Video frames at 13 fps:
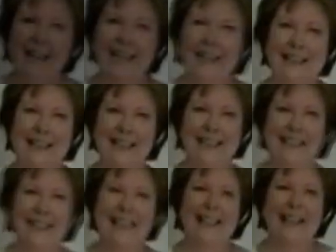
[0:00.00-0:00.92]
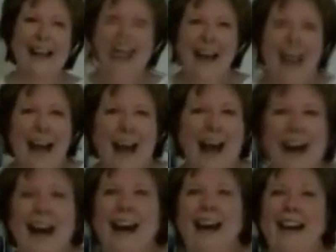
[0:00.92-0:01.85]
Tell us what you think of Trigenics.
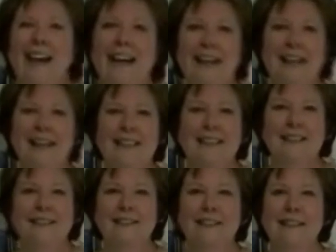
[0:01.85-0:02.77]
It's your first treatment.